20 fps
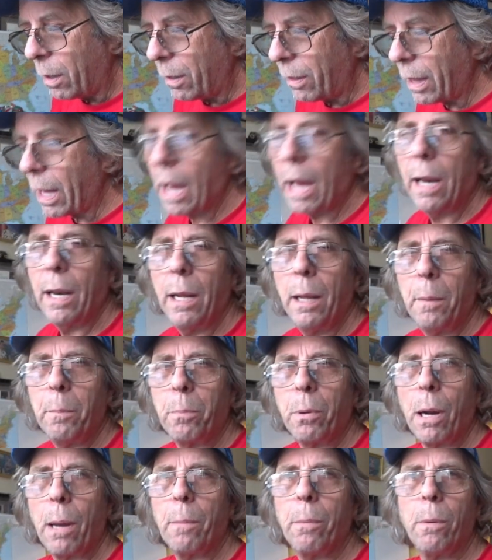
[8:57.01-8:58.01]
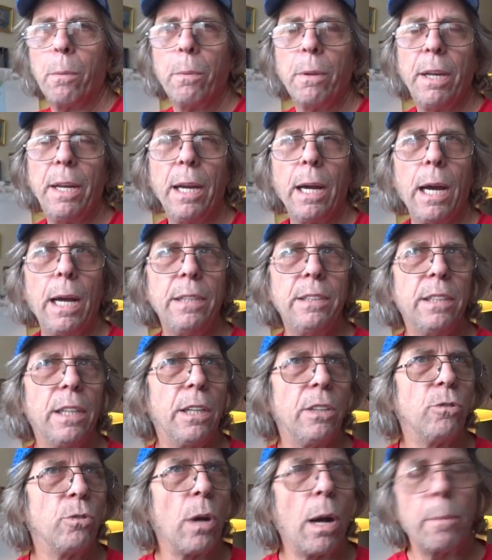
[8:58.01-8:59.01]
That, and probably I did
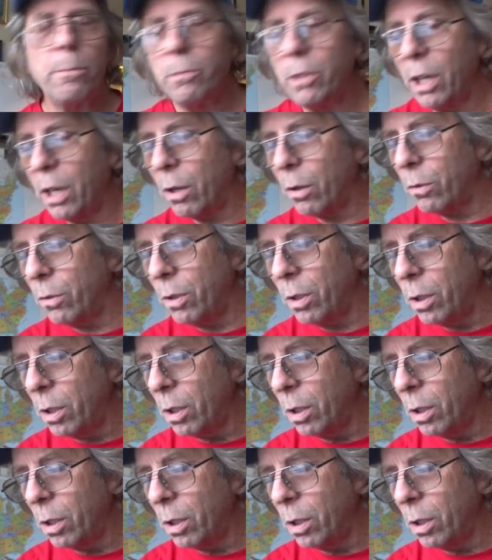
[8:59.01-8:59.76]
a drop down